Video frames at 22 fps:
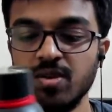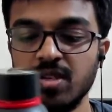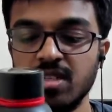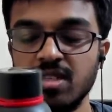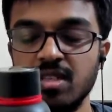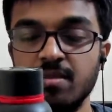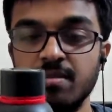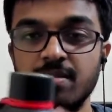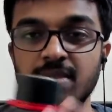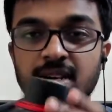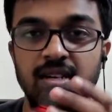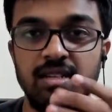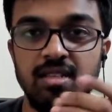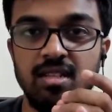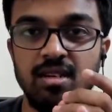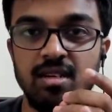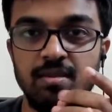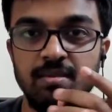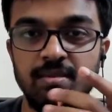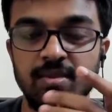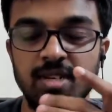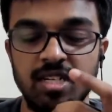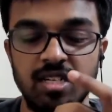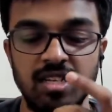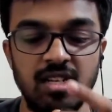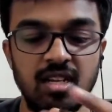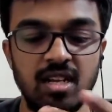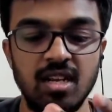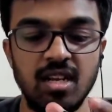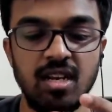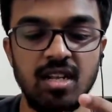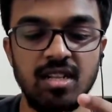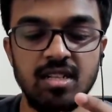The
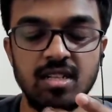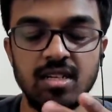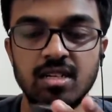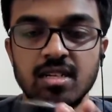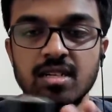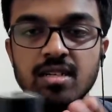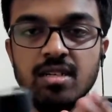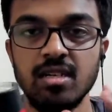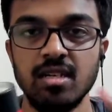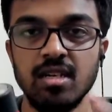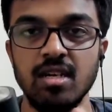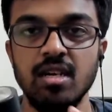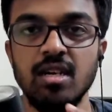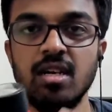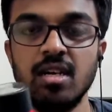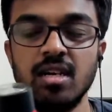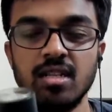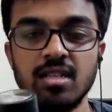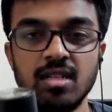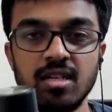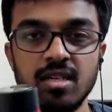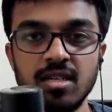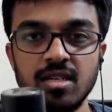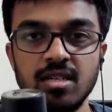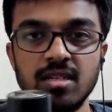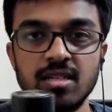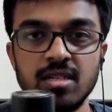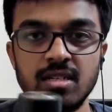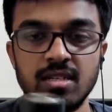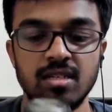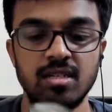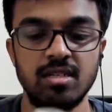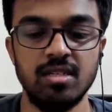material and
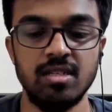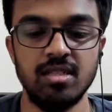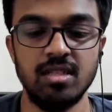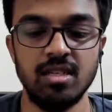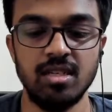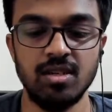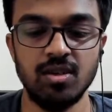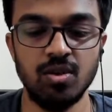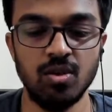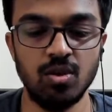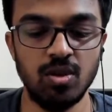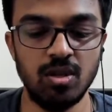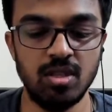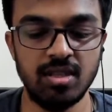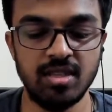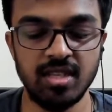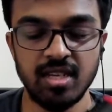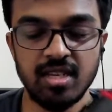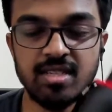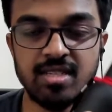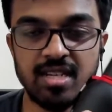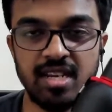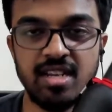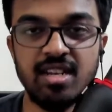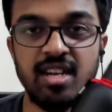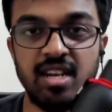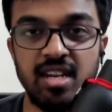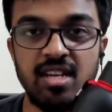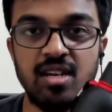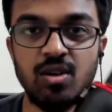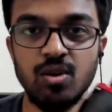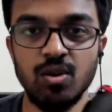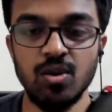the whole thing is like
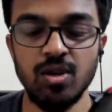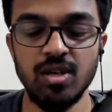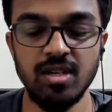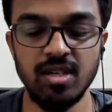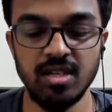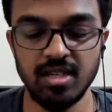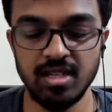really good.